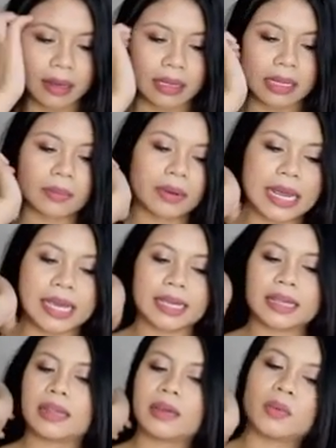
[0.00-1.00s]
Number
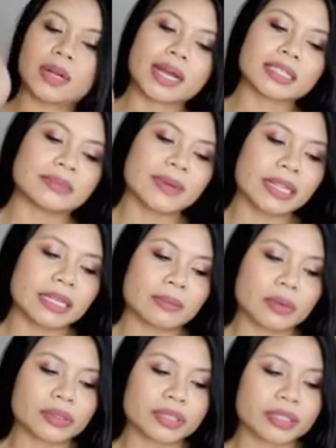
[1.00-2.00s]
8, what has been the
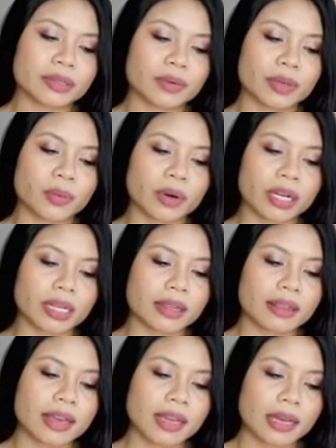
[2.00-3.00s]
most rewarding
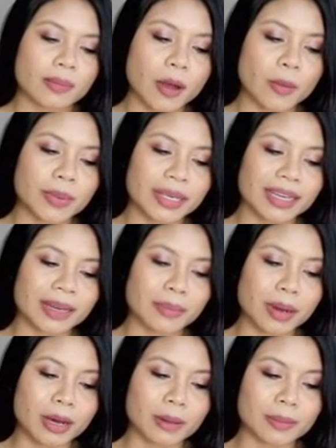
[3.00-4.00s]
thing about being a
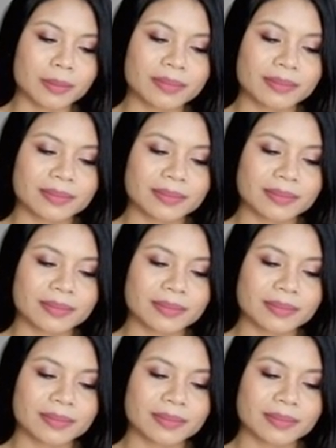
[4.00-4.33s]
mom?